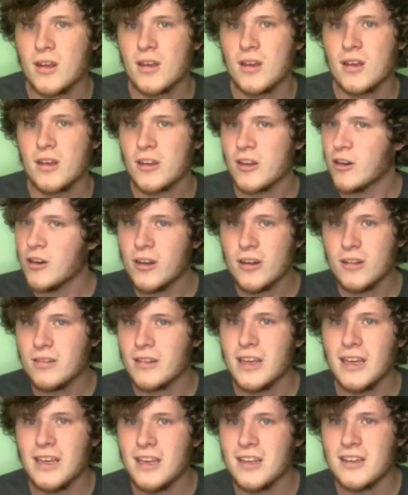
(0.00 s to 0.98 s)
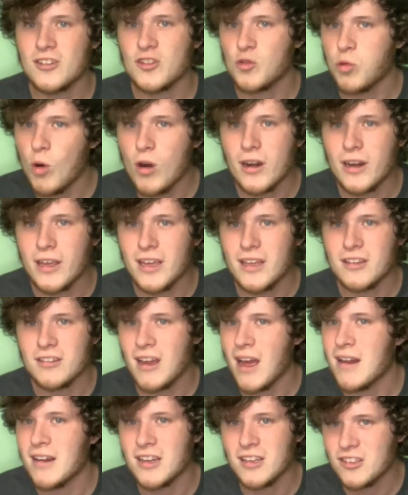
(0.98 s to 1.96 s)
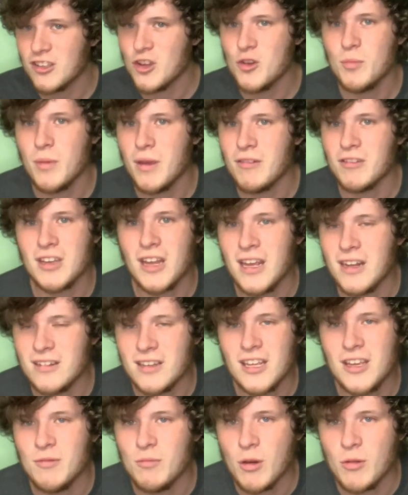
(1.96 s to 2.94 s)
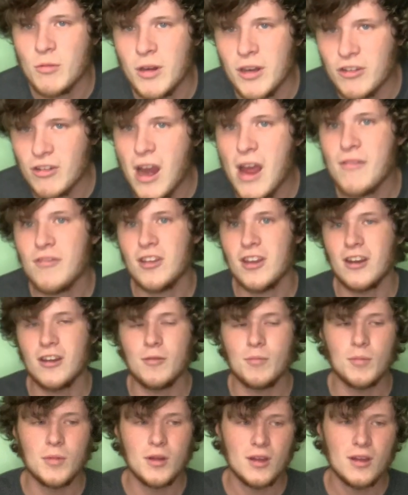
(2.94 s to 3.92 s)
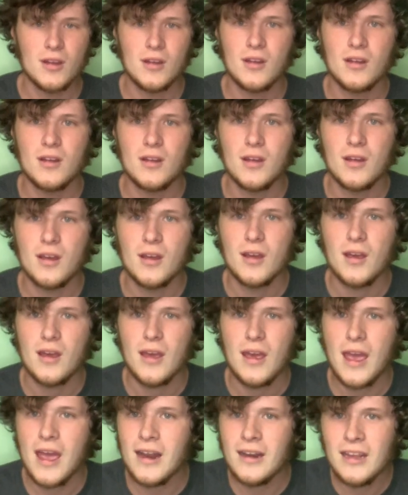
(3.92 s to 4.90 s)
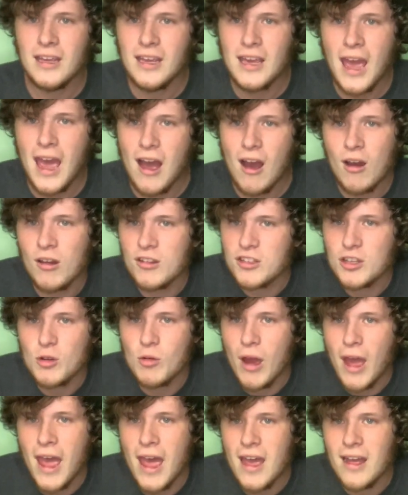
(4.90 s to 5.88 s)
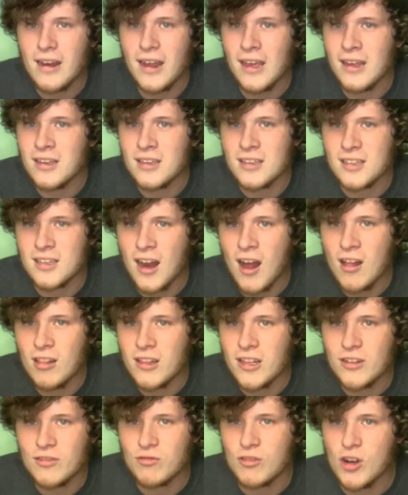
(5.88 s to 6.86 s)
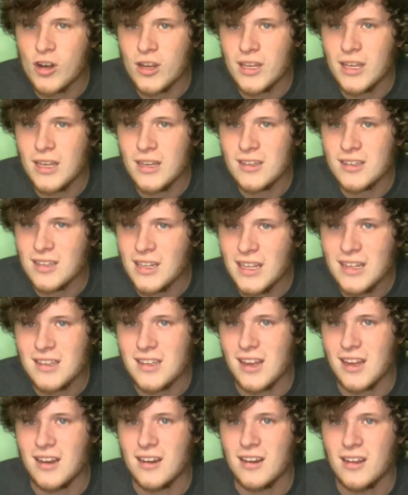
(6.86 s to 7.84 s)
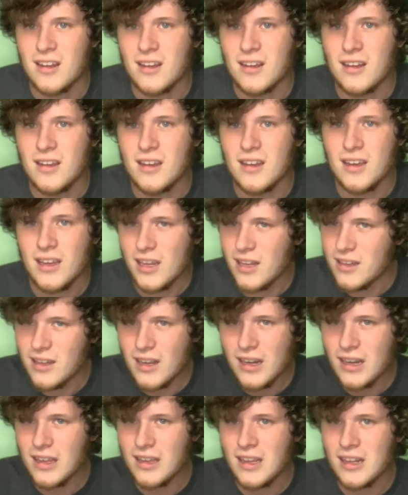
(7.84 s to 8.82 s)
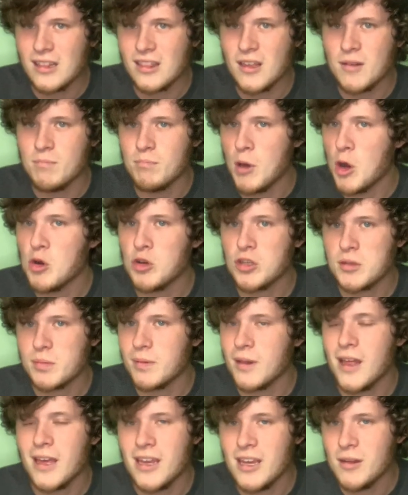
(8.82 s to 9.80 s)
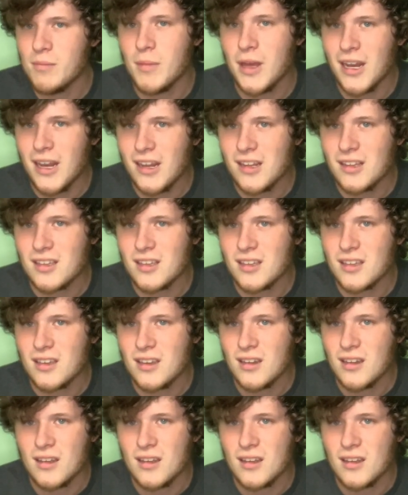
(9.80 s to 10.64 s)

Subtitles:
Currently he's 20, so I'd assume he was 18 when we drafted him. And he also had a solid rookie season. He didn't get the most playing minutes,